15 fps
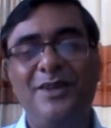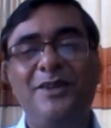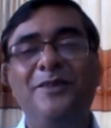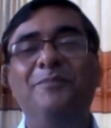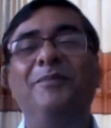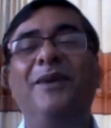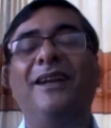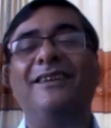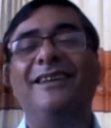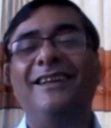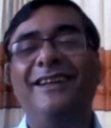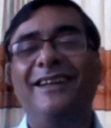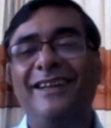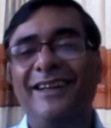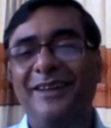But
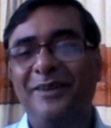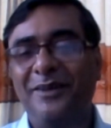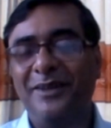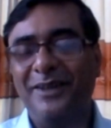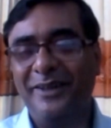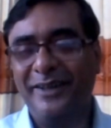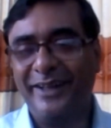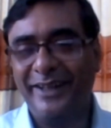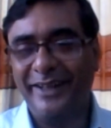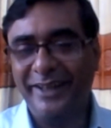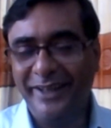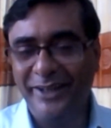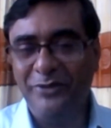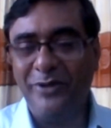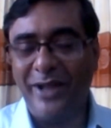
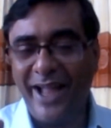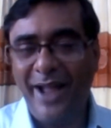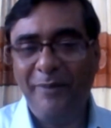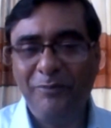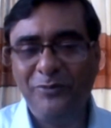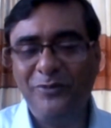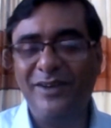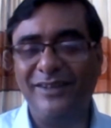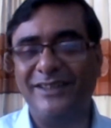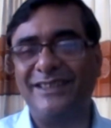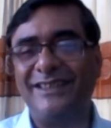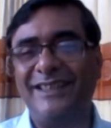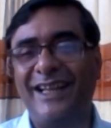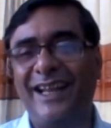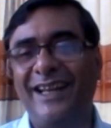you have to
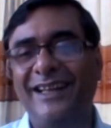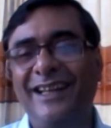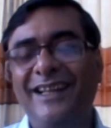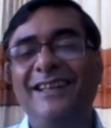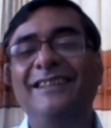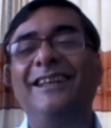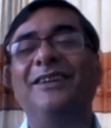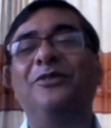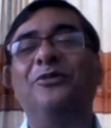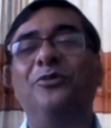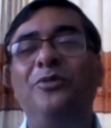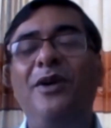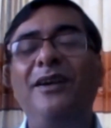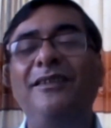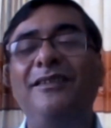understand that
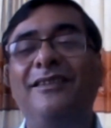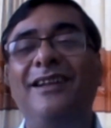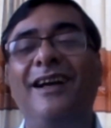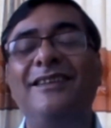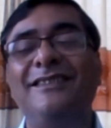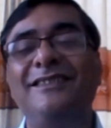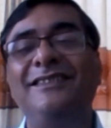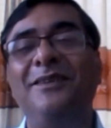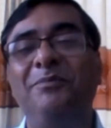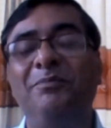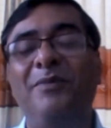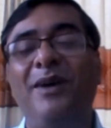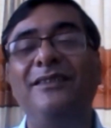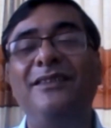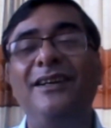what does the
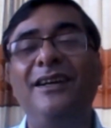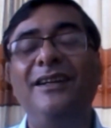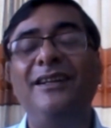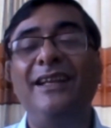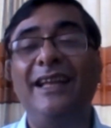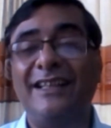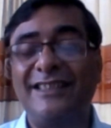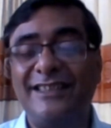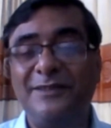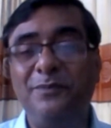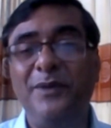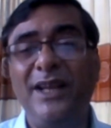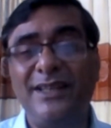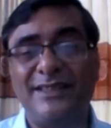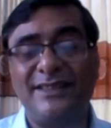mother
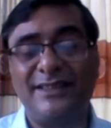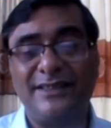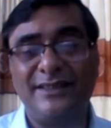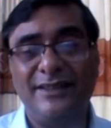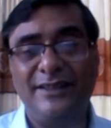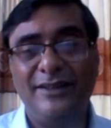express?